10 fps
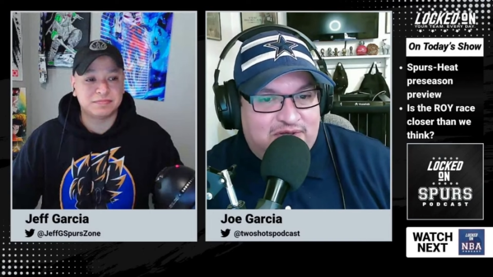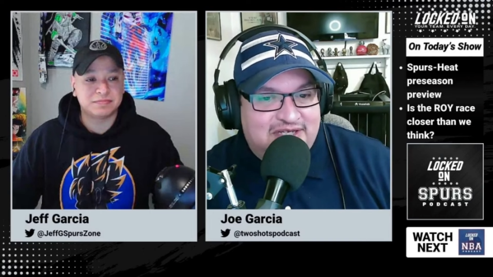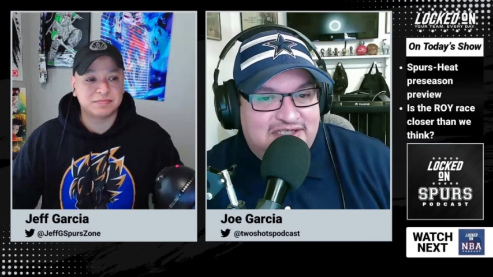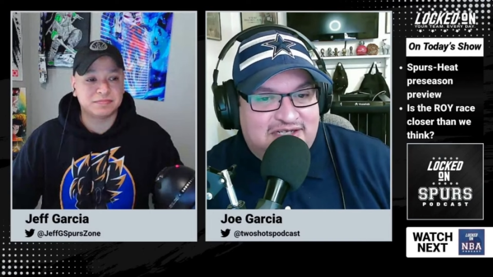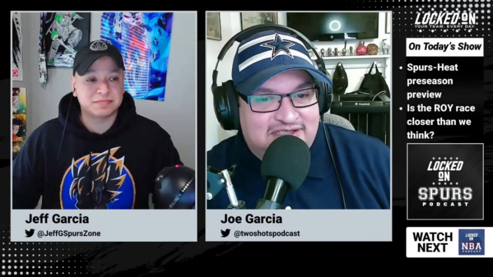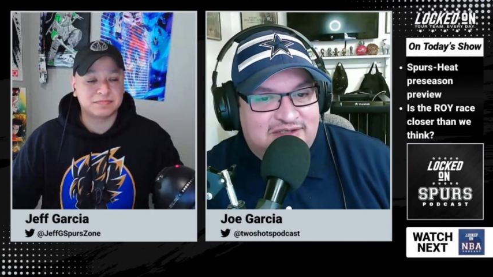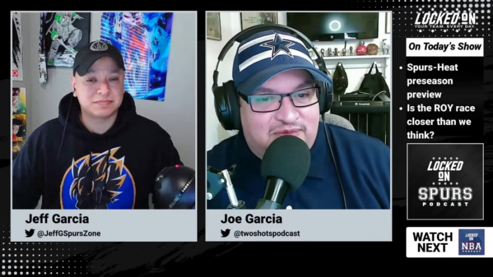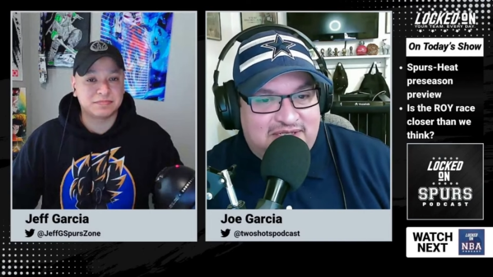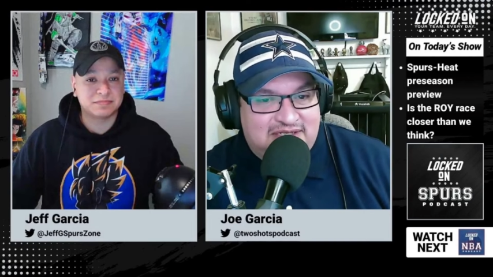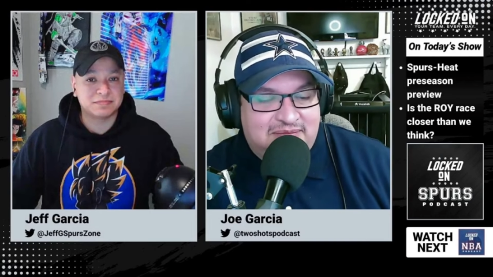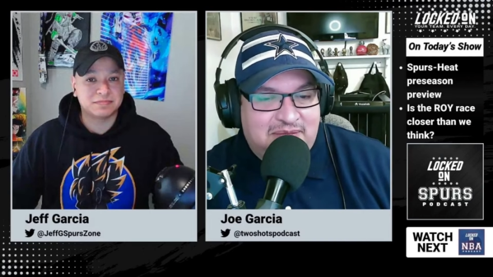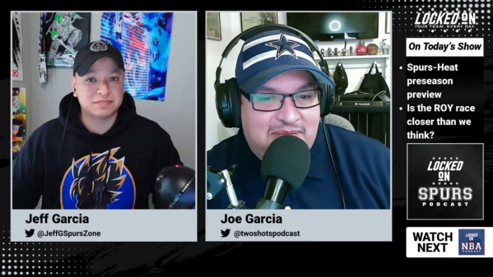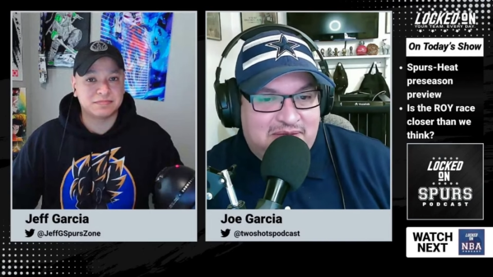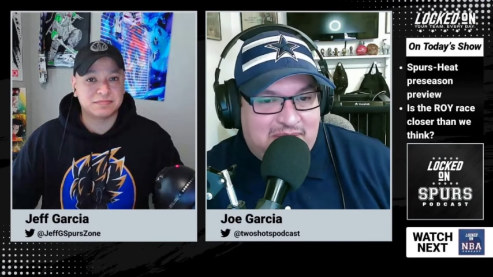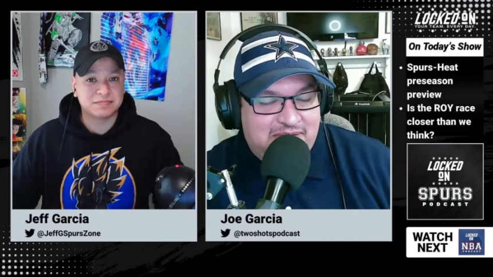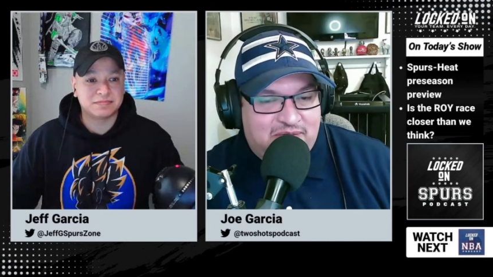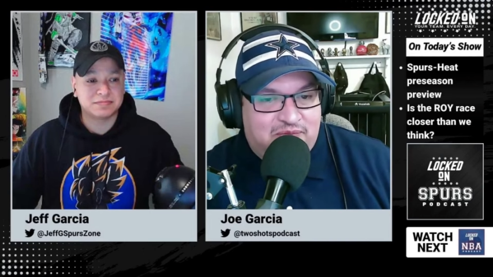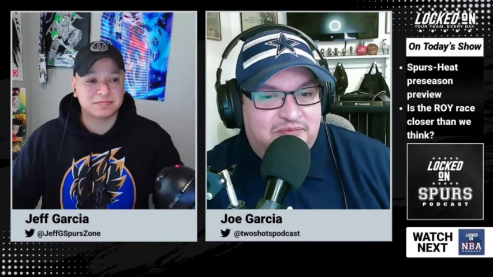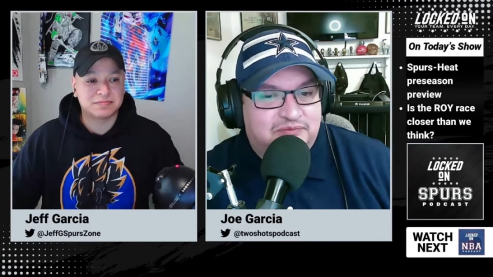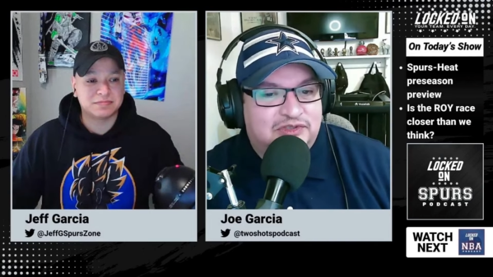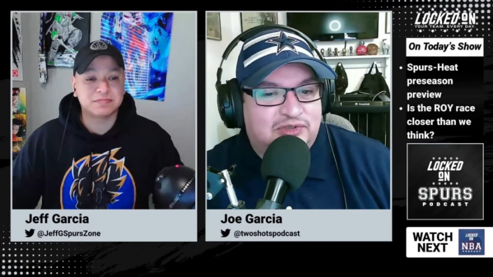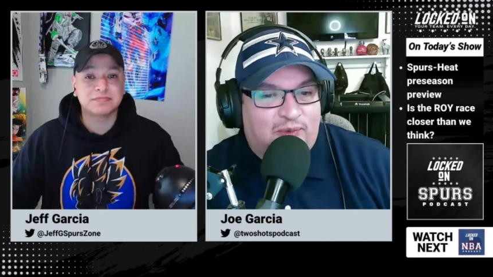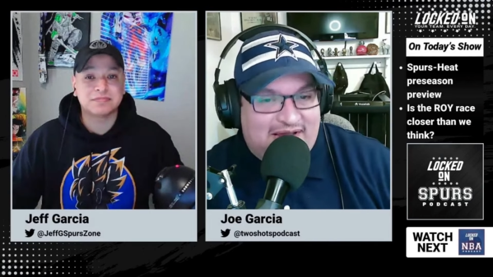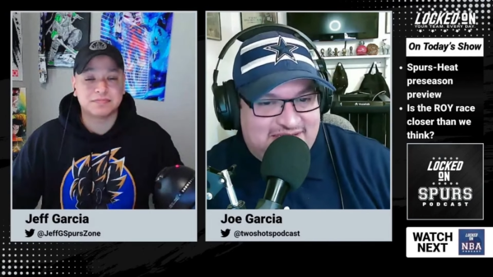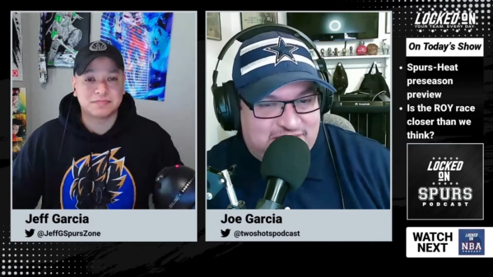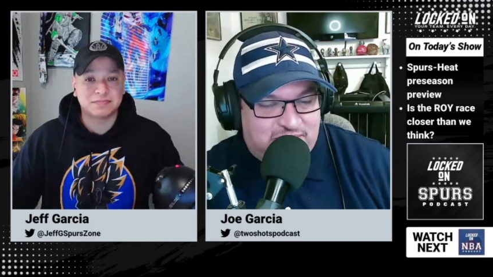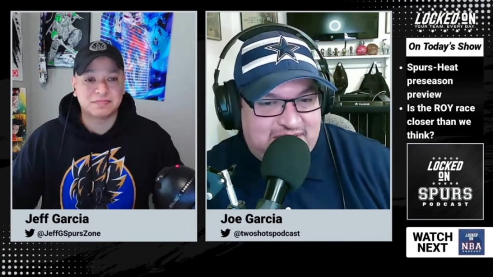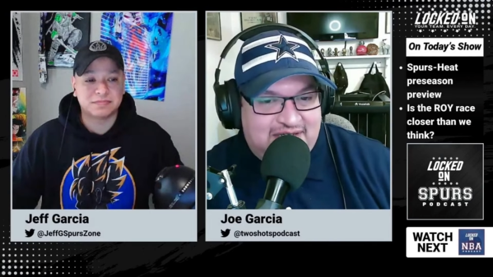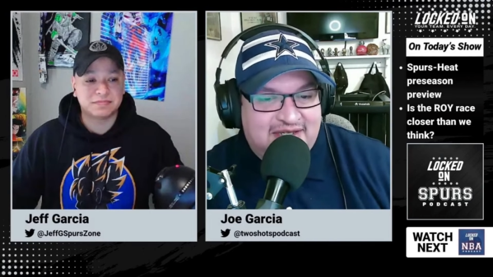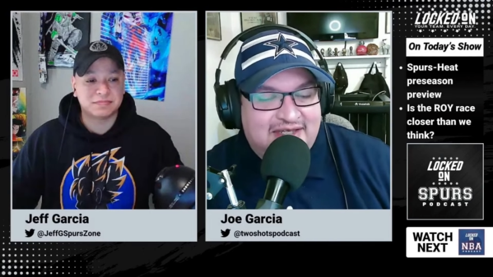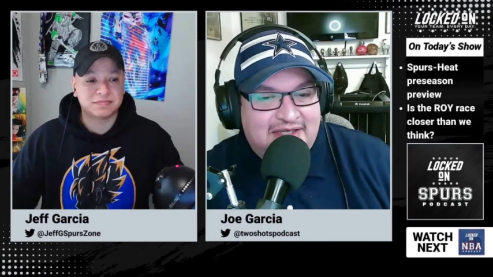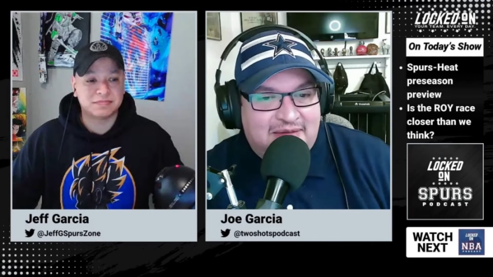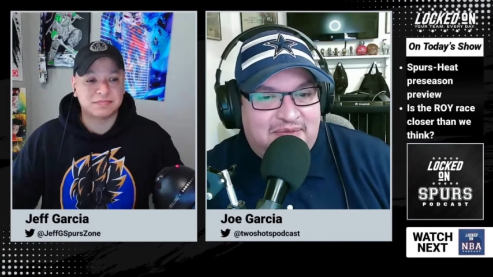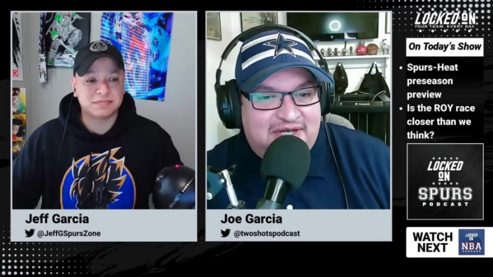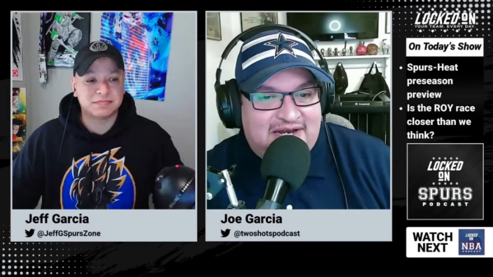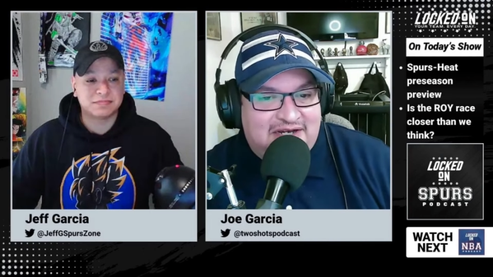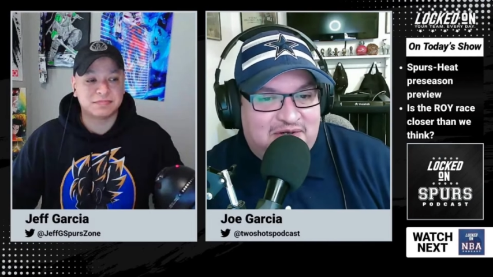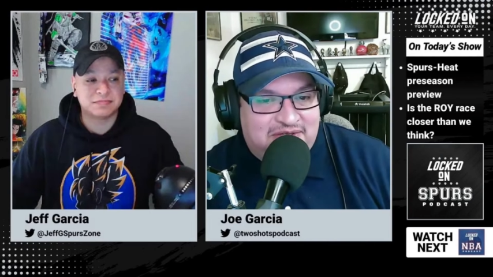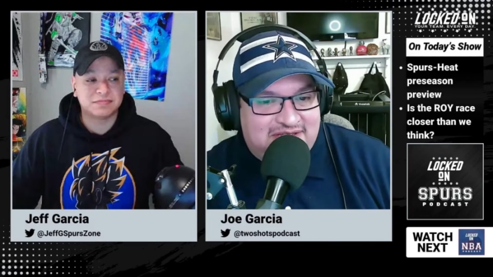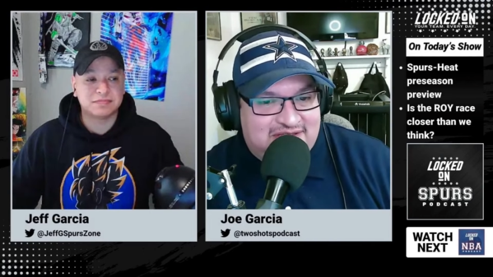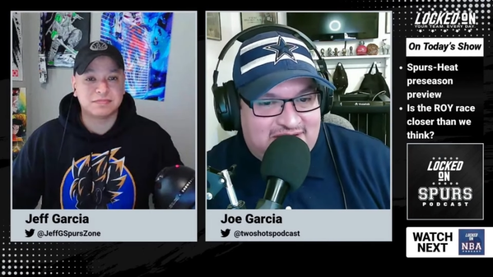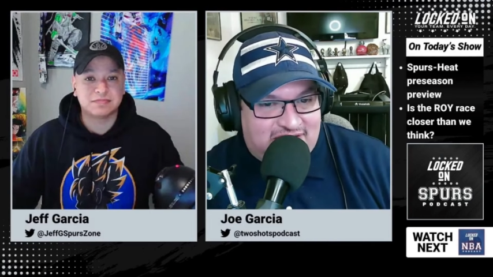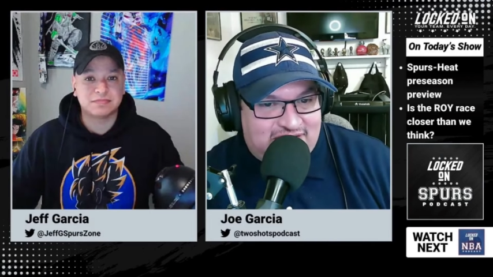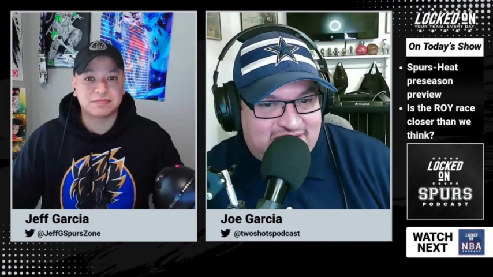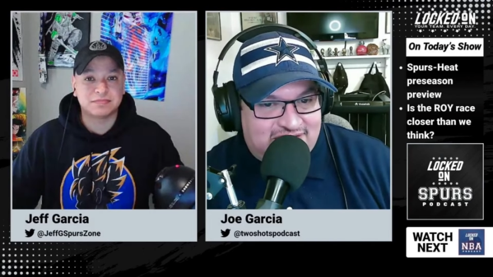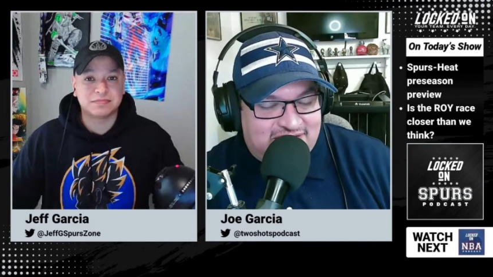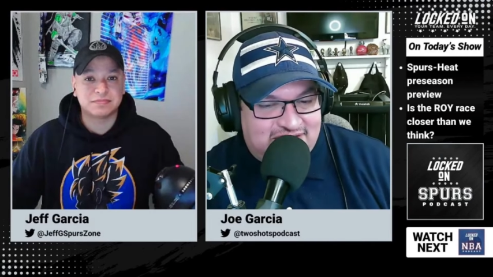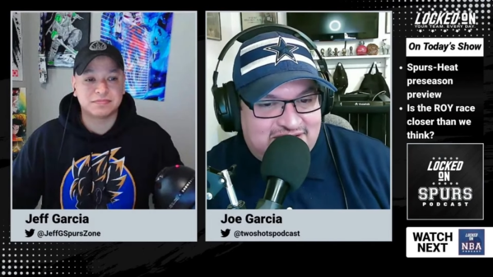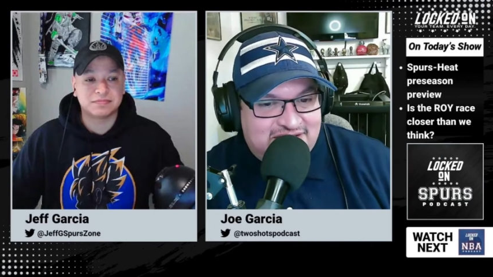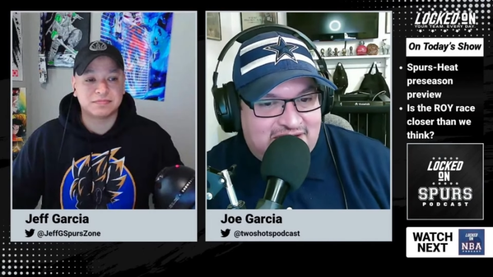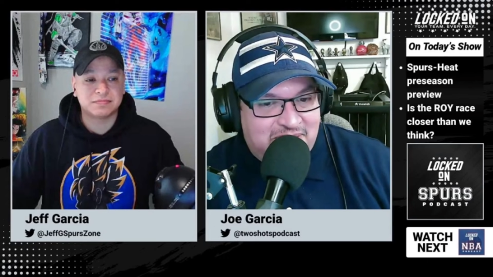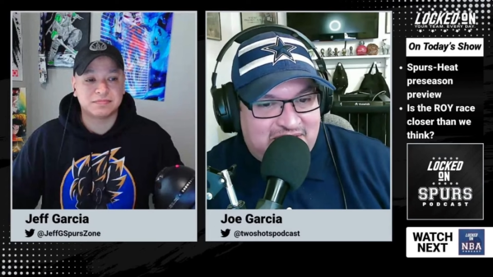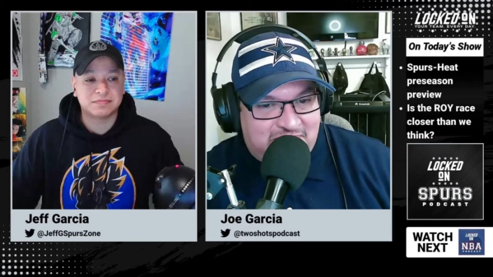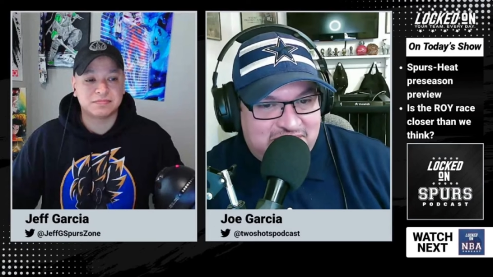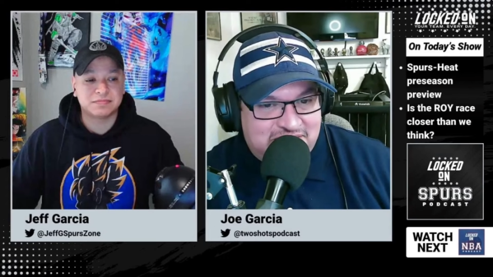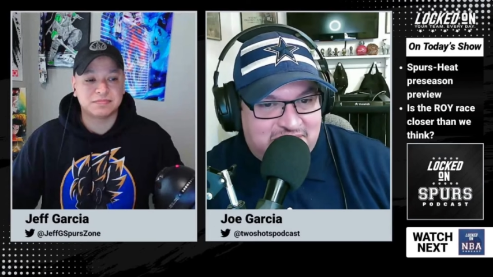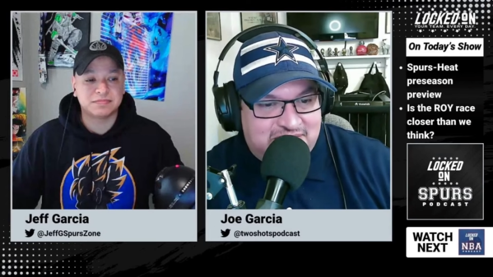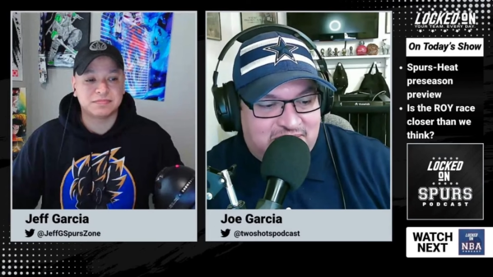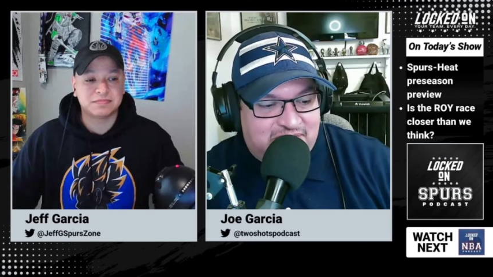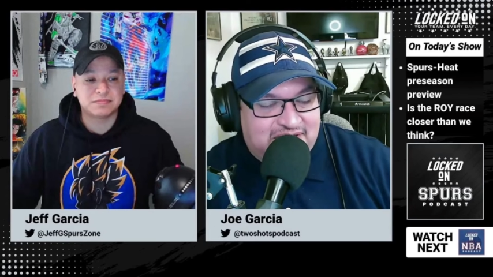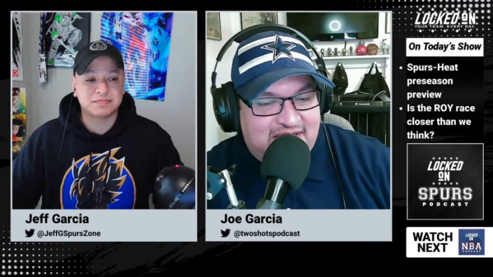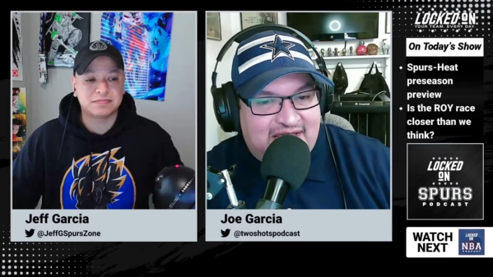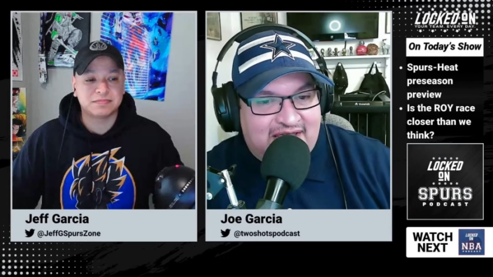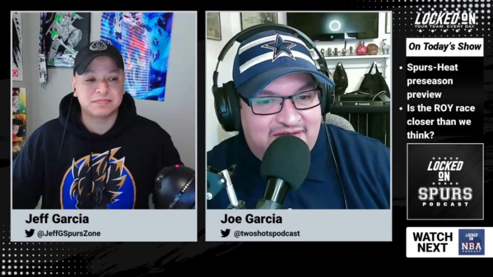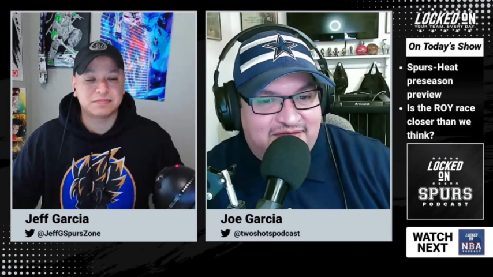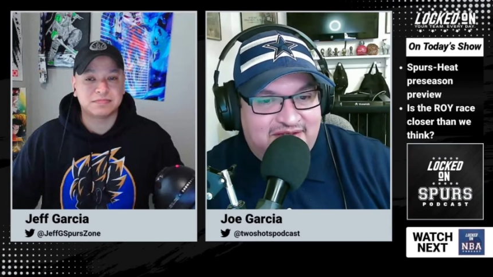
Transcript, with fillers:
Speaker 1: than just a weekly, maybe maybe twice a week. But I know that on a this coming episode that we're going to have,